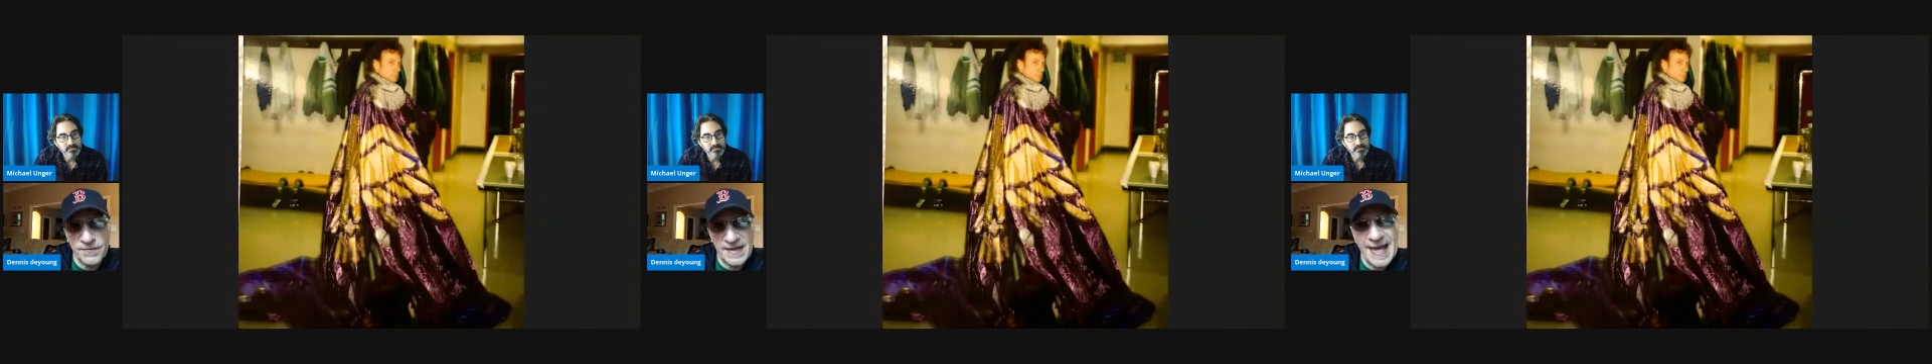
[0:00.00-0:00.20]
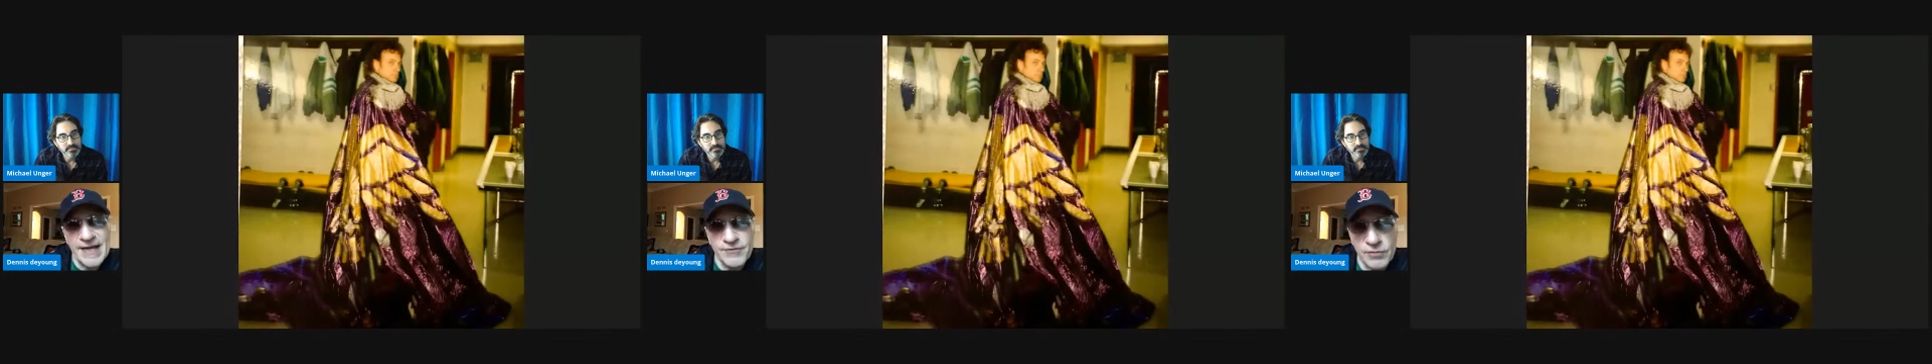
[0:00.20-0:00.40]

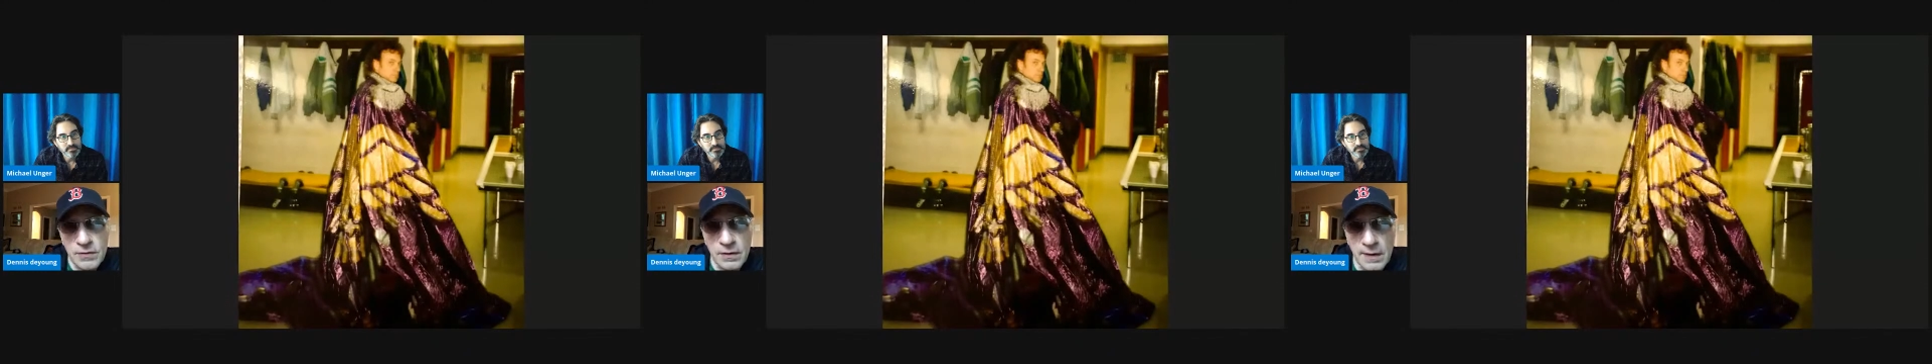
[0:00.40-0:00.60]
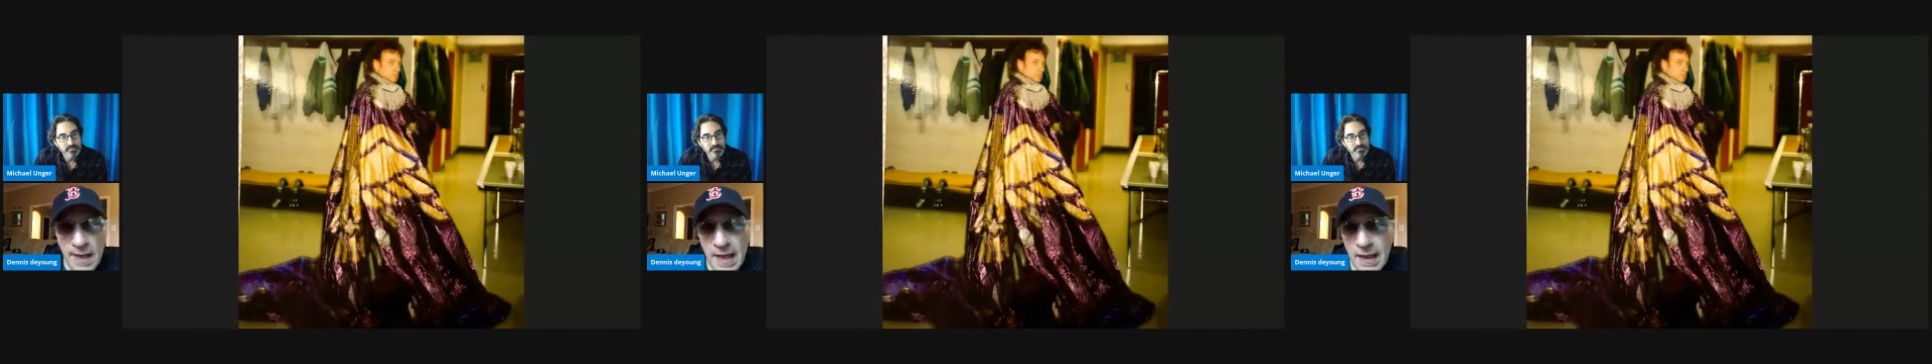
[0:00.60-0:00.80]

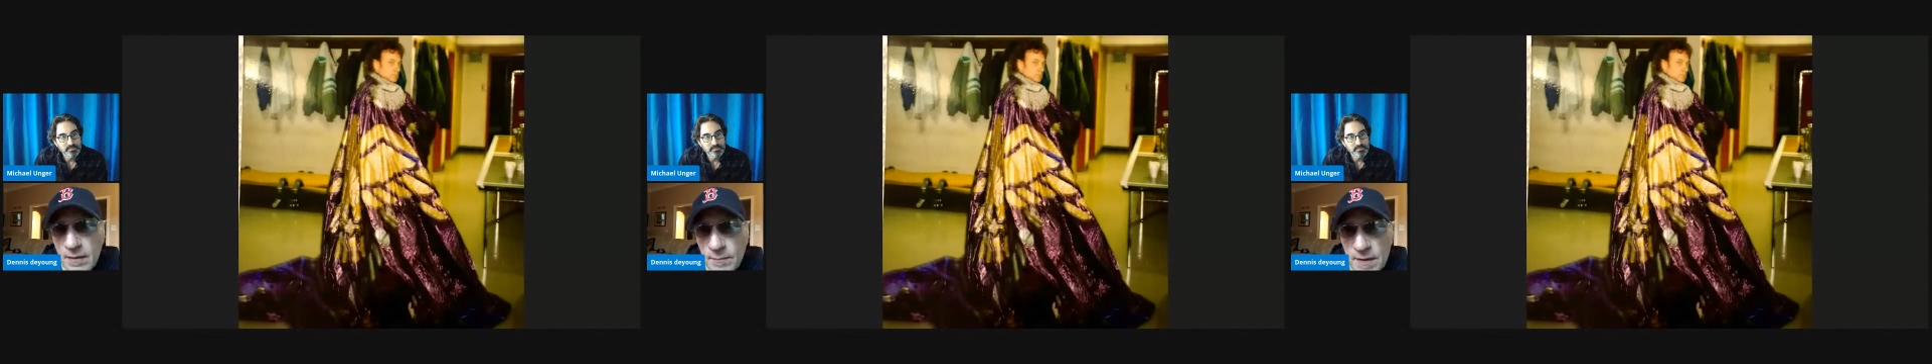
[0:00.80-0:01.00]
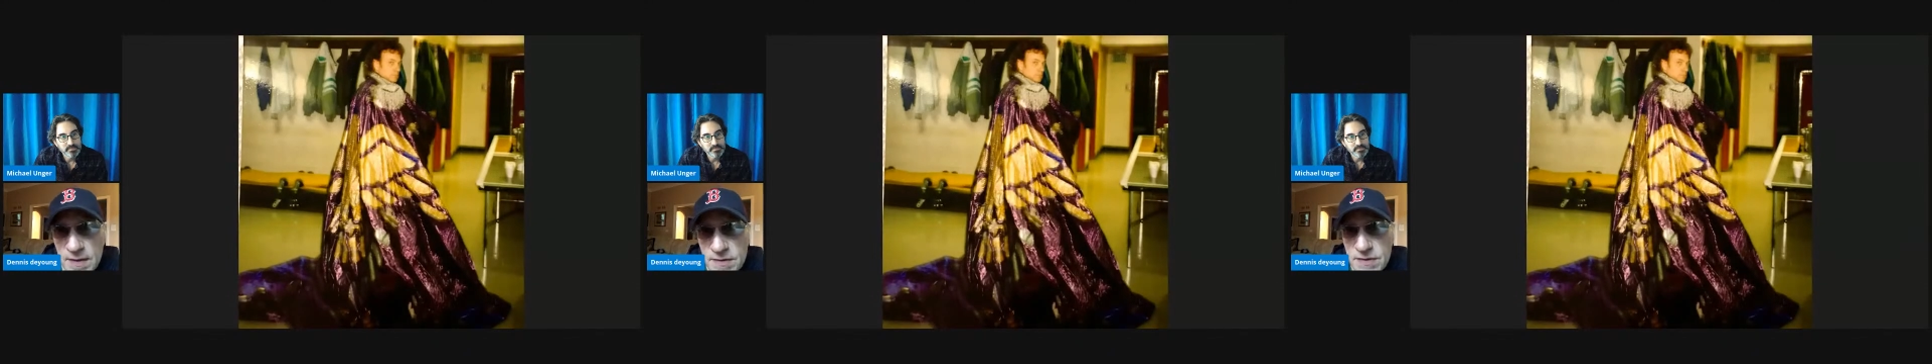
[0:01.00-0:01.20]
theatrical
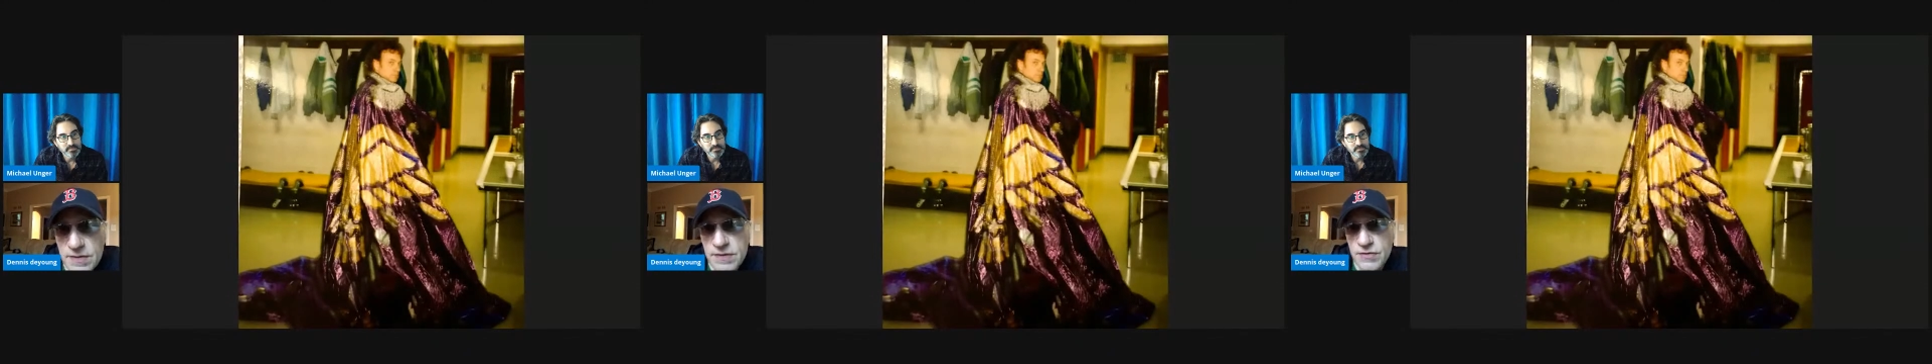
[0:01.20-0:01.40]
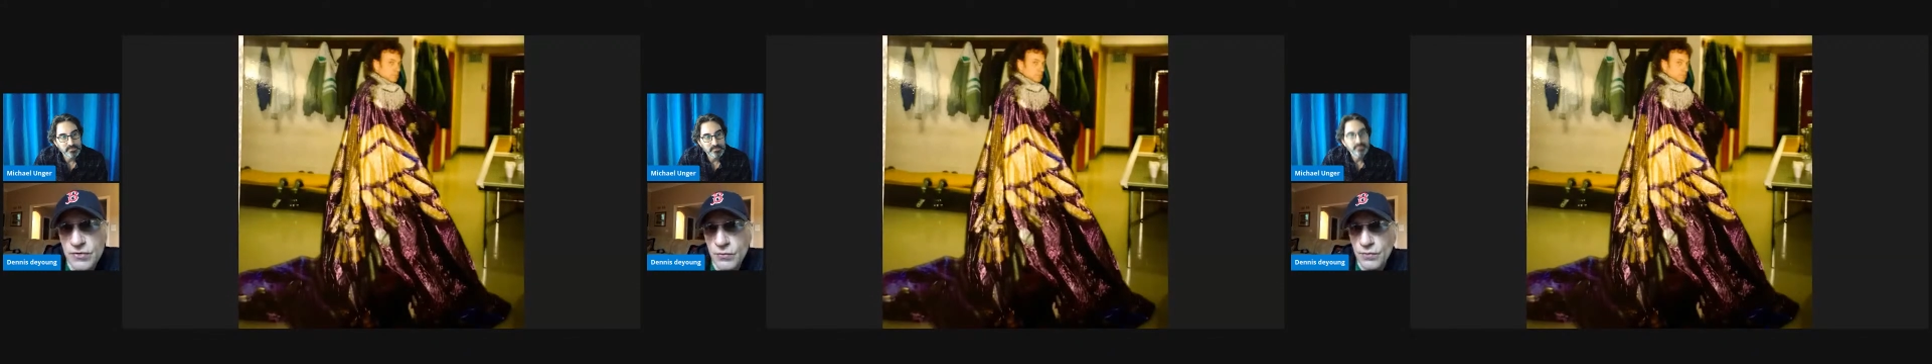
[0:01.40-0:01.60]

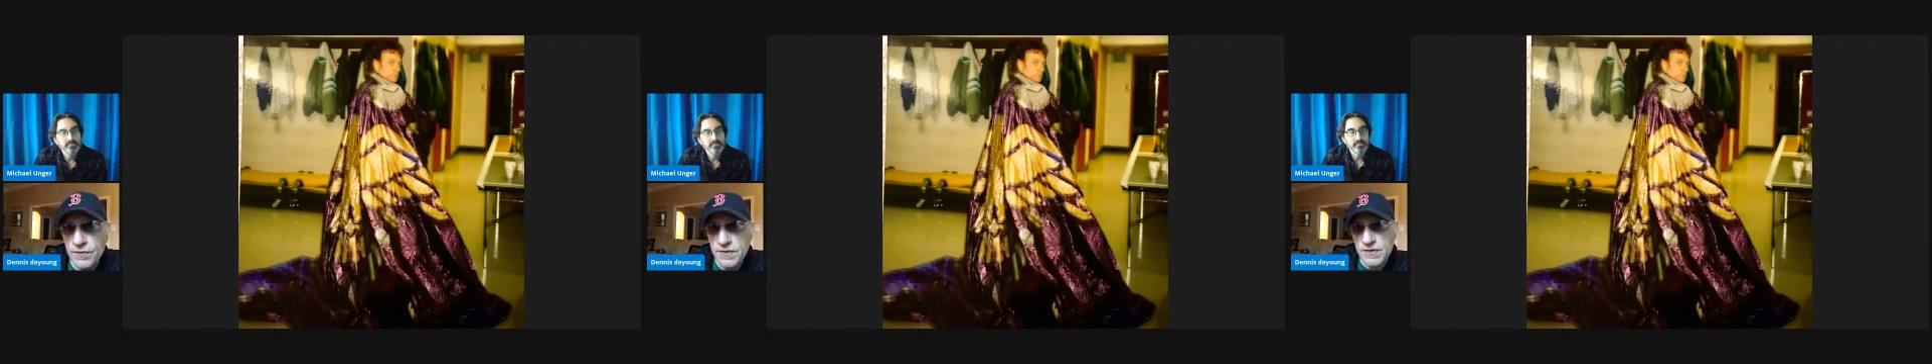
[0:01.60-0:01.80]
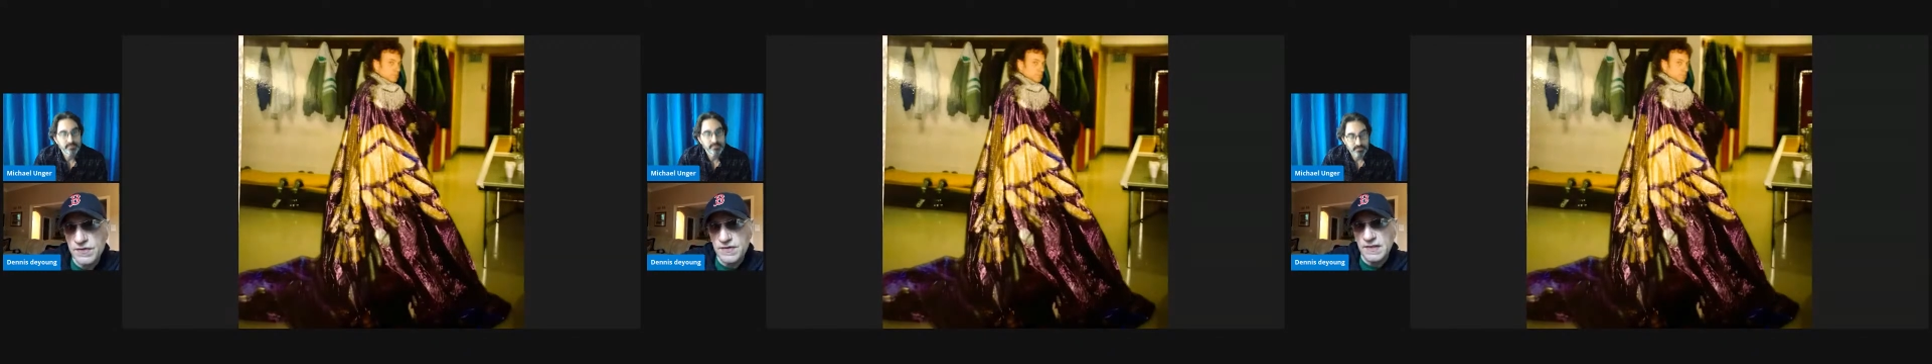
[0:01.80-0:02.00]
elements to
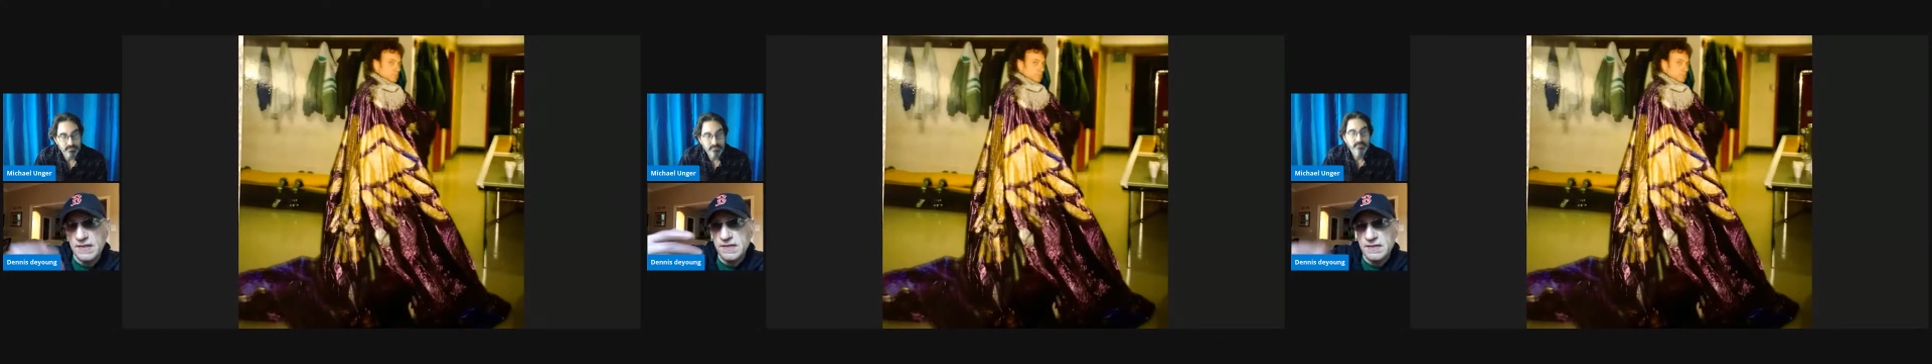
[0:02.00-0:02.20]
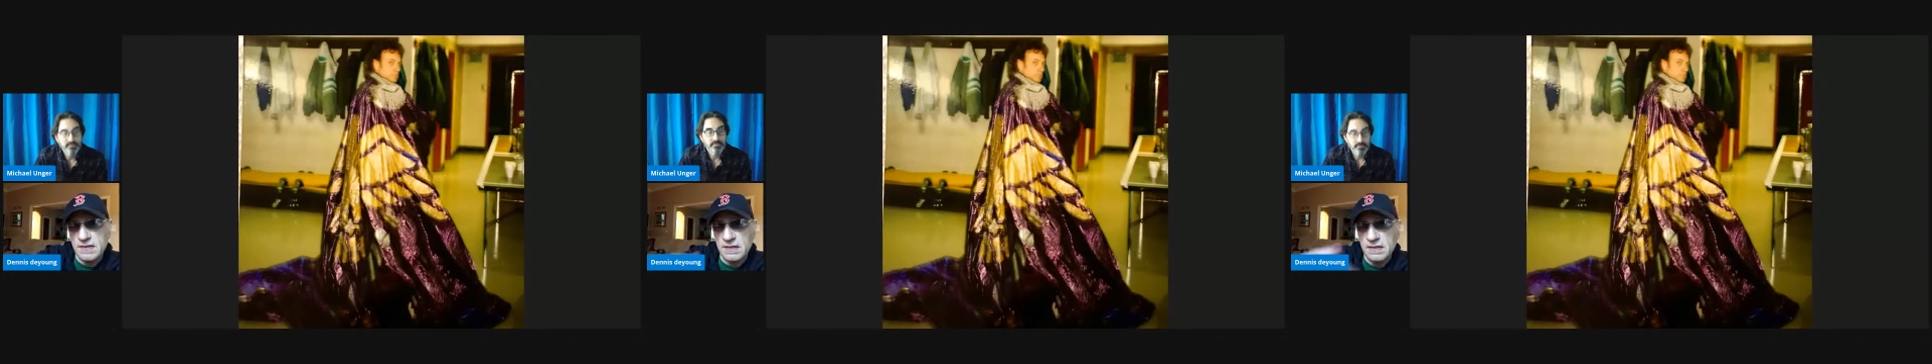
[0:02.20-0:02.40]
the
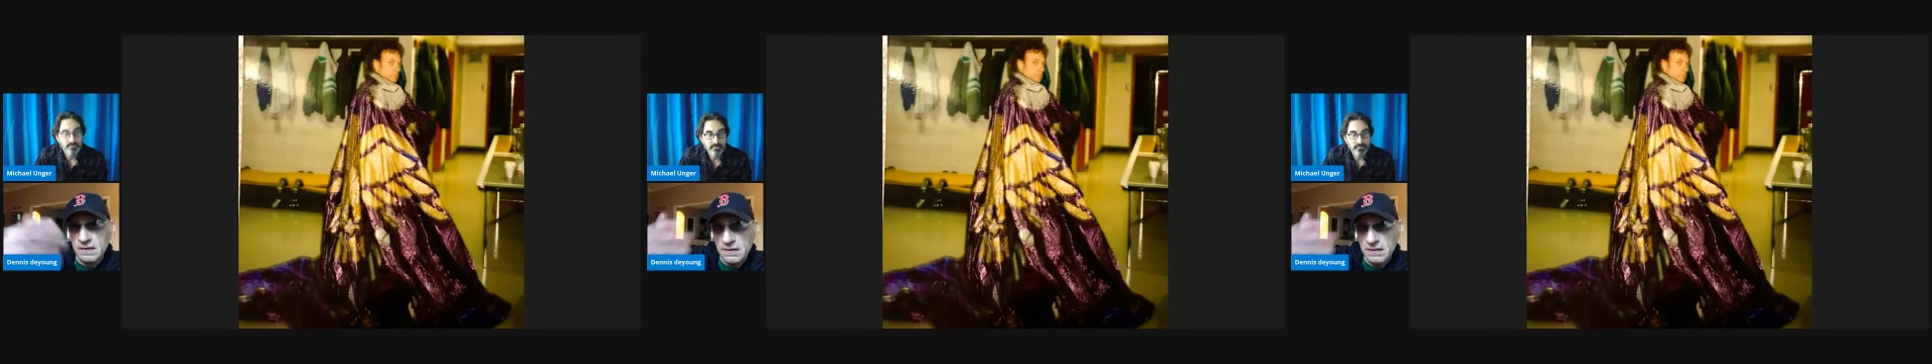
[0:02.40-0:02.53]
Styx